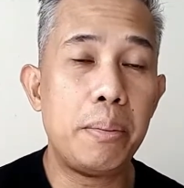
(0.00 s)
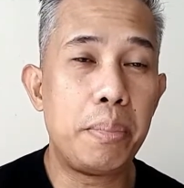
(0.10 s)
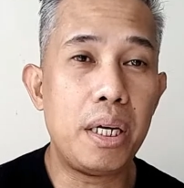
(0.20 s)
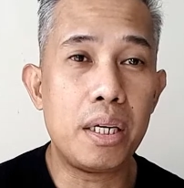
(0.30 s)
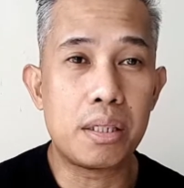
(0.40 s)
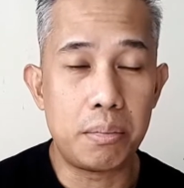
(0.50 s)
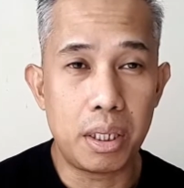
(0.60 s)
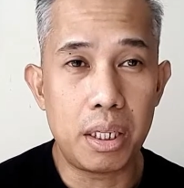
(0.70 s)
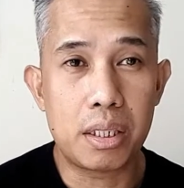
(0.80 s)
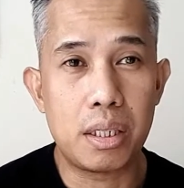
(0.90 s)
pH in
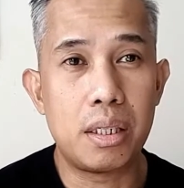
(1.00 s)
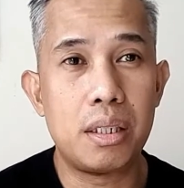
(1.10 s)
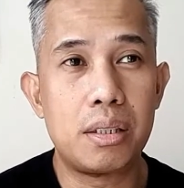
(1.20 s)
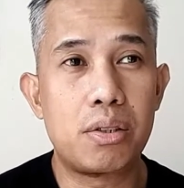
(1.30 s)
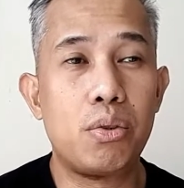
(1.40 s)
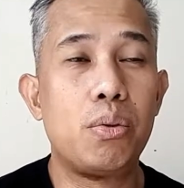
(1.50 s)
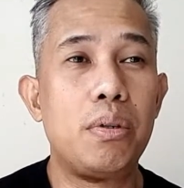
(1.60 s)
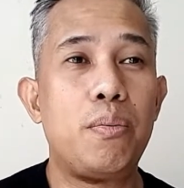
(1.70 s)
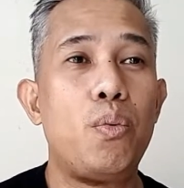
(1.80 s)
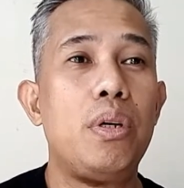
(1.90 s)
Malaysia, so
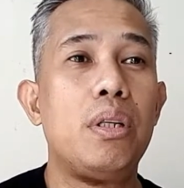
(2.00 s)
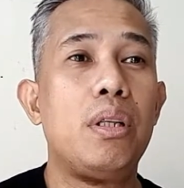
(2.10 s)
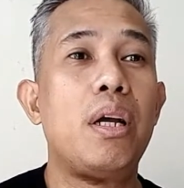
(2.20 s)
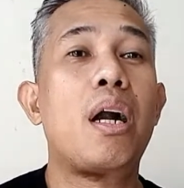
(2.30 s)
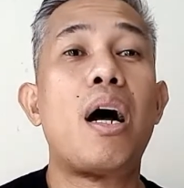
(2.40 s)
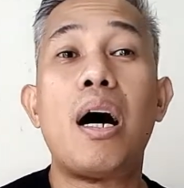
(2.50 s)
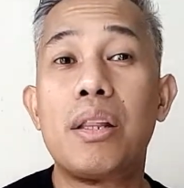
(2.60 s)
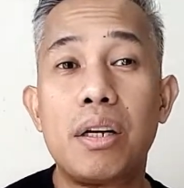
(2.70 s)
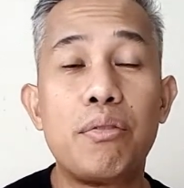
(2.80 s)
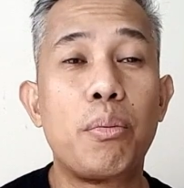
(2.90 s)
if there are
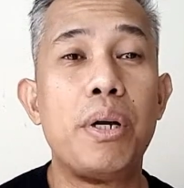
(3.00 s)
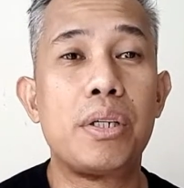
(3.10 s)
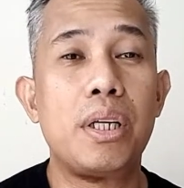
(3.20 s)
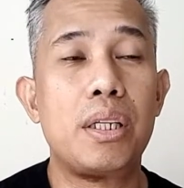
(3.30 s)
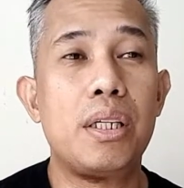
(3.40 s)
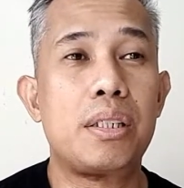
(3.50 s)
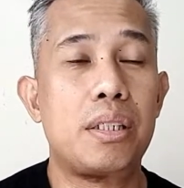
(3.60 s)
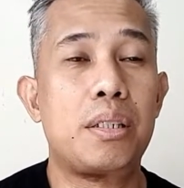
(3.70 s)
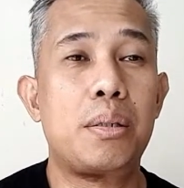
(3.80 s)
other information that is